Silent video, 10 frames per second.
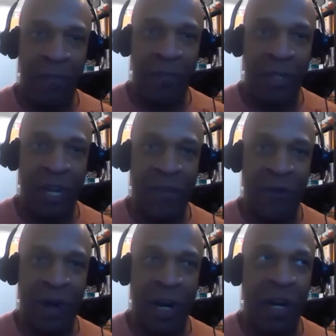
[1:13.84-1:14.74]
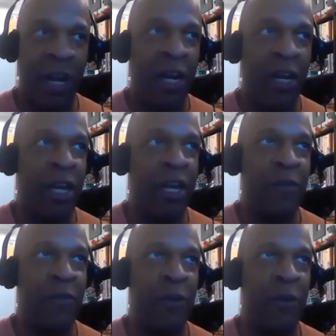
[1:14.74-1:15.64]
Sanford? How do
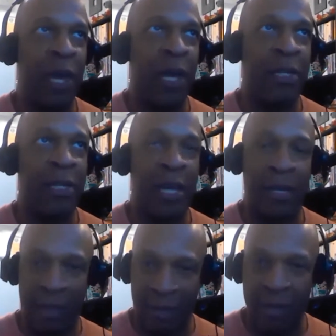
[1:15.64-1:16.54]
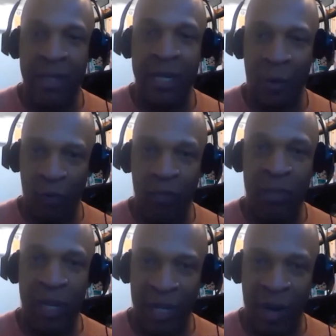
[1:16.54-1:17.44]
you feel with that? Does
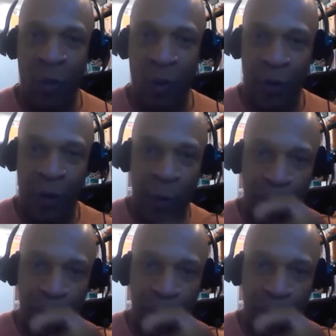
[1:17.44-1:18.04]
that work for you?